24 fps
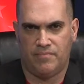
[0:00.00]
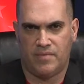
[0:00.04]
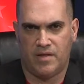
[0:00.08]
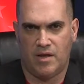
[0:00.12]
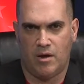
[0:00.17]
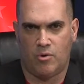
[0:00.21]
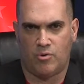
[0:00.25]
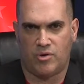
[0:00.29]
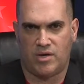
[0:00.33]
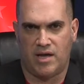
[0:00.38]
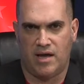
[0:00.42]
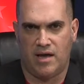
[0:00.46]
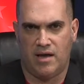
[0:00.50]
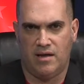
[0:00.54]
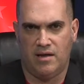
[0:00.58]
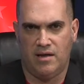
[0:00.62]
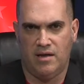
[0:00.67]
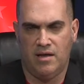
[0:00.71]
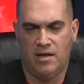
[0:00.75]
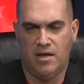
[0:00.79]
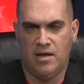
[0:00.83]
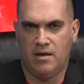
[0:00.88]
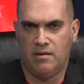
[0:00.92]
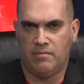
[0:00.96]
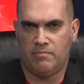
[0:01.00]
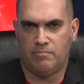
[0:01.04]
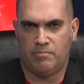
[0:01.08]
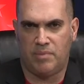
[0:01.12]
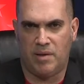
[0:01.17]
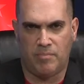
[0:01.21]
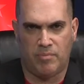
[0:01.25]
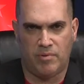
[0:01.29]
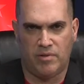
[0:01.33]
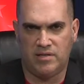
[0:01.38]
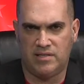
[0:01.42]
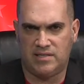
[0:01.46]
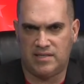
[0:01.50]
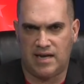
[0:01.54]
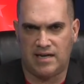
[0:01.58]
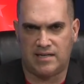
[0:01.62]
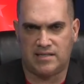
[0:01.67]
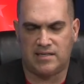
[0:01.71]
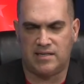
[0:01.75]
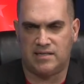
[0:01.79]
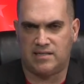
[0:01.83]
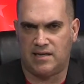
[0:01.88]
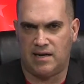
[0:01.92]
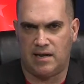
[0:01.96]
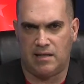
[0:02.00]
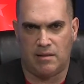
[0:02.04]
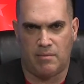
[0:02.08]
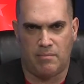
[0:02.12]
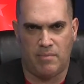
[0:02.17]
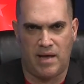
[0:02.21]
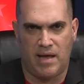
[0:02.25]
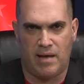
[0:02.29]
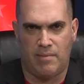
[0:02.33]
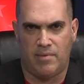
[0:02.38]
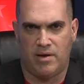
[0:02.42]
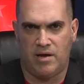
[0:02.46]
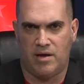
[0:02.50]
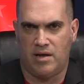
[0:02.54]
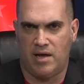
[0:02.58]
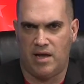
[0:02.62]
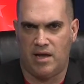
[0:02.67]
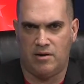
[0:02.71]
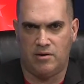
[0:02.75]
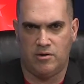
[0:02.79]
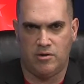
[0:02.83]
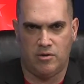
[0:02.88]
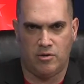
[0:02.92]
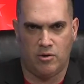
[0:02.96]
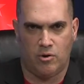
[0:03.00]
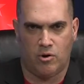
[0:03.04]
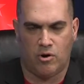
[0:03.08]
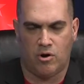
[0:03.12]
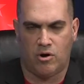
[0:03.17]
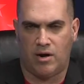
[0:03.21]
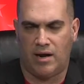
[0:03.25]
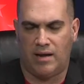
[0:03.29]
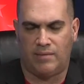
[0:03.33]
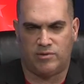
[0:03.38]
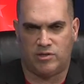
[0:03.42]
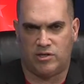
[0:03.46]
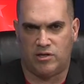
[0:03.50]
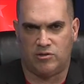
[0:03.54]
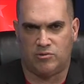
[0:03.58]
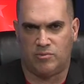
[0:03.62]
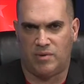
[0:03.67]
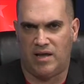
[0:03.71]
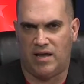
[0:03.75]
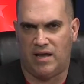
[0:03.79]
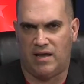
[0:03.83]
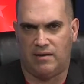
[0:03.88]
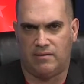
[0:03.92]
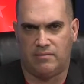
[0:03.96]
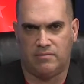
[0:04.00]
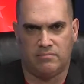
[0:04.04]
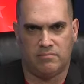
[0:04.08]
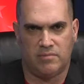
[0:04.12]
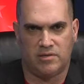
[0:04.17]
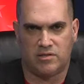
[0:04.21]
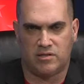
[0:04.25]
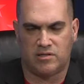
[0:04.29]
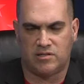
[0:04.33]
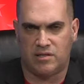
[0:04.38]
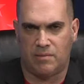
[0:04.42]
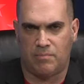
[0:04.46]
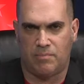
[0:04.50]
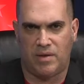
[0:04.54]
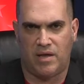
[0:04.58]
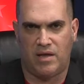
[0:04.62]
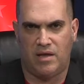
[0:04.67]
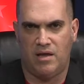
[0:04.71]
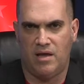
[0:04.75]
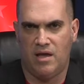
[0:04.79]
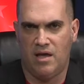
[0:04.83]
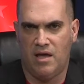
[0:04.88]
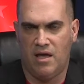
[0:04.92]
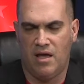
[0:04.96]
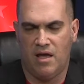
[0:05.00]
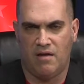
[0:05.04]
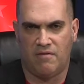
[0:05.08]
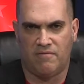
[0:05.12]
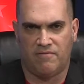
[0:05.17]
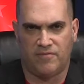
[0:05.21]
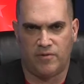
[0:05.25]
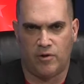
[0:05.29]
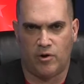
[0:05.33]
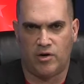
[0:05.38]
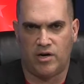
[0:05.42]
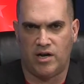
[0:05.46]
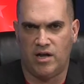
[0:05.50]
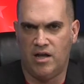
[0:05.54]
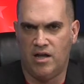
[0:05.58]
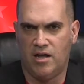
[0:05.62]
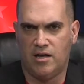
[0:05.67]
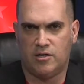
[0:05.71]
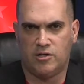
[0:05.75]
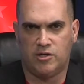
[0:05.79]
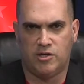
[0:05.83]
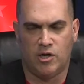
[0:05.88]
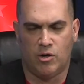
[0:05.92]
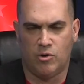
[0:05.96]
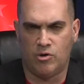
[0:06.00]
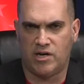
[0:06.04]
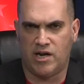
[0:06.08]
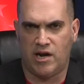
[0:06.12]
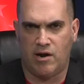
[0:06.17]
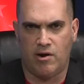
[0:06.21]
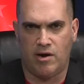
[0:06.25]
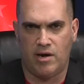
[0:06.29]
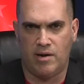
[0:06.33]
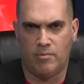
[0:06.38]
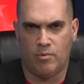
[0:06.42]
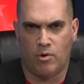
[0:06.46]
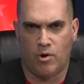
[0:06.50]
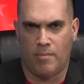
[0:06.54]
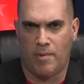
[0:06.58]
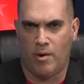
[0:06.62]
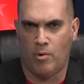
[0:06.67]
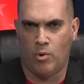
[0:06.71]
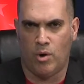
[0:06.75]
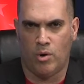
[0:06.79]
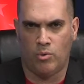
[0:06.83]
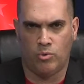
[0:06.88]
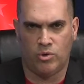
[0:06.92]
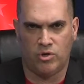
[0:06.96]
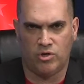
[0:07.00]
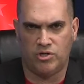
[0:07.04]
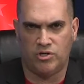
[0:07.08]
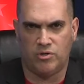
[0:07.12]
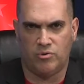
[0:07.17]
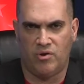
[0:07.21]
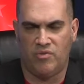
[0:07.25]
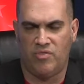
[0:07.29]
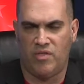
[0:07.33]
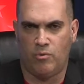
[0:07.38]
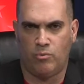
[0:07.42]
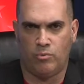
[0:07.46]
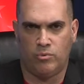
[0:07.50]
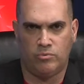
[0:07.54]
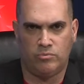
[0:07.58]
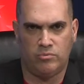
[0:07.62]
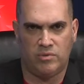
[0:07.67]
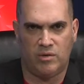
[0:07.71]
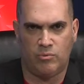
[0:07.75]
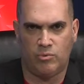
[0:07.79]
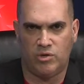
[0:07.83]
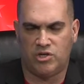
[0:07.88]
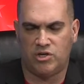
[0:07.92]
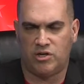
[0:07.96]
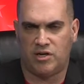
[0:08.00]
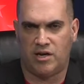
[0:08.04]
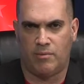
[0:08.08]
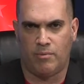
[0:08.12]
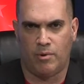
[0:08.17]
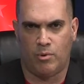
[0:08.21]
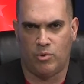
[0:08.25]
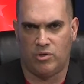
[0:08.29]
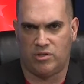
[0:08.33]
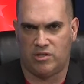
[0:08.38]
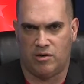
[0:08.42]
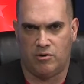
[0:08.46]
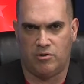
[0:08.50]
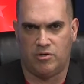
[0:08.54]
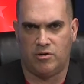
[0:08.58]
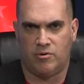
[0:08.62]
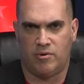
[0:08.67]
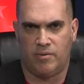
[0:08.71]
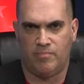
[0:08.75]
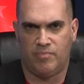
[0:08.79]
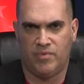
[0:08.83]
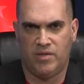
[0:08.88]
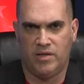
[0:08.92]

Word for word: Okay? People in Texas and Alabama and New York, excuse me, and Mississippi and Florida don't care anymore about what we're doing than we should care about what they're doing.